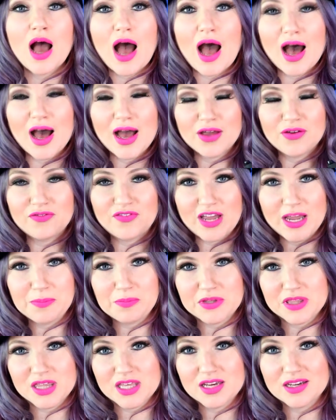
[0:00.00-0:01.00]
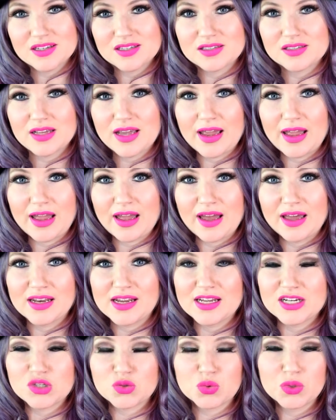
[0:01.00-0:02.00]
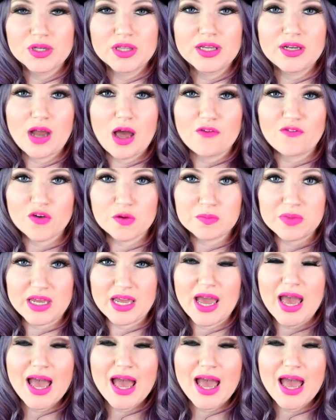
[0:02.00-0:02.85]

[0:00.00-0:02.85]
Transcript: I vaped this and it's really not for me.